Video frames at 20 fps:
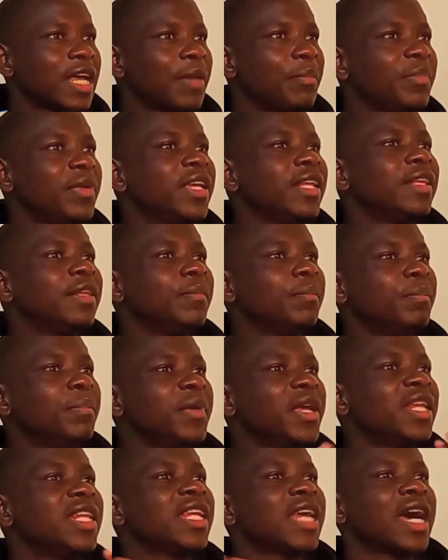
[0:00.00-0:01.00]
amid
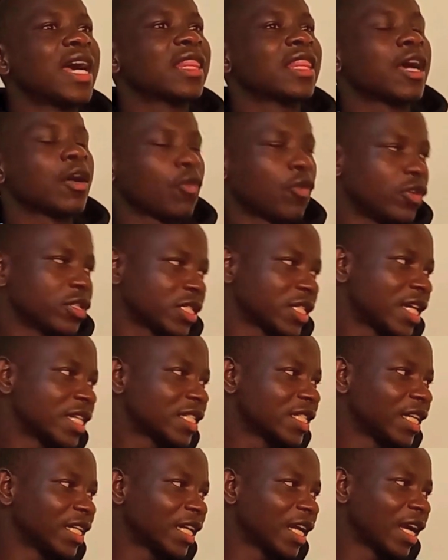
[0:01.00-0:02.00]
many other concerns
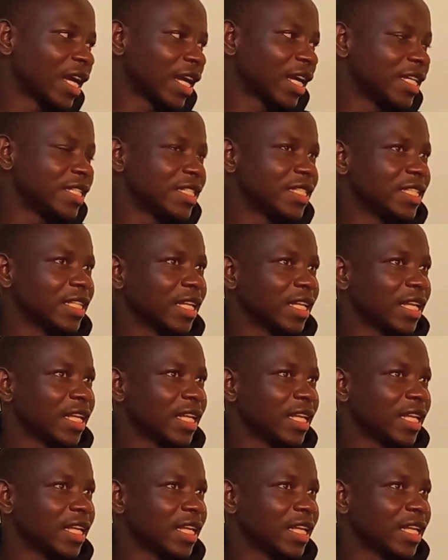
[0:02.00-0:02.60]
that are raising.